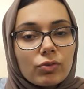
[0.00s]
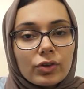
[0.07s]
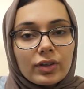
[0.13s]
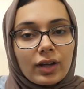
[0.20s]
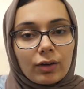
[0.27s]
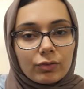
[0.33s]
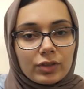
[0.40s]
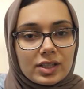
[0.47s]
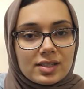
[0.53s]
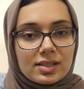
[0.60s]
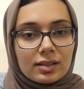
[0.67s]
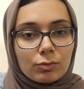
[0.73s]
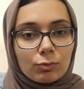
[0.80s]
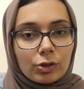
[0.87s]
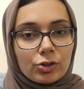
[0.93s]
For that
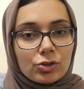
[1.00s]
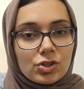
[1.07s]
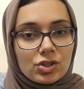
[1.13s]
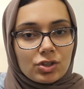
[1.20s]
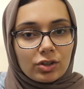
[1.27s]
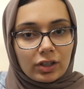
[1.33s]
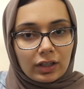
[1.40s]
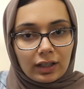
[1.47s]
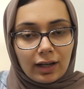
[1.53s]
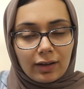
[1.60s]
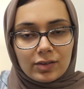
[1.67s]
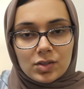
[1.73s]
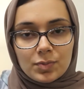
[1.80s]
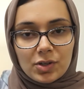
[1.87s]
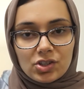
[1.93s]
reason, when you're starting out,
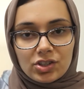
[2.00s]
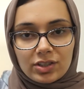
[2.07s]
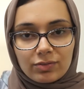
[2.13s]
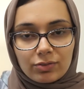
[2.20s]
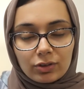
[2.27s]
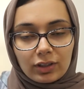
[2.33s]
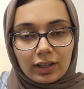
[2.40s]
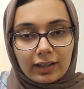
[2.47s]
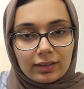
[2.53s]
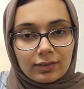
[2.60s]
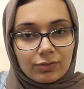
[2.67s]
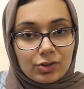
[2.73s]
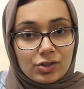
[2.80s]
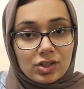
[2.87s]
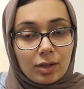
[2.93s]
especially for the
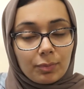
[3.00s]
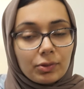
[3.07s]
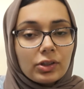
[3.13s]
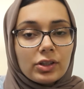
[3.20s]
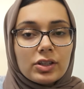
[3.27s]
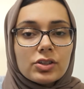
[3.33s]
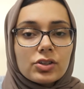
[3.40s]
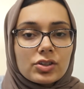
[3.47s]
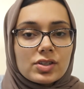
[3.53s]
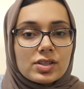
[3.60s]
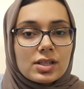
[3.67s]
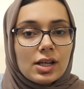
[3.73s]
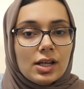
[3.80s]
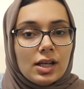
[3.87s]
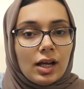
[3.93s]
first couple of years,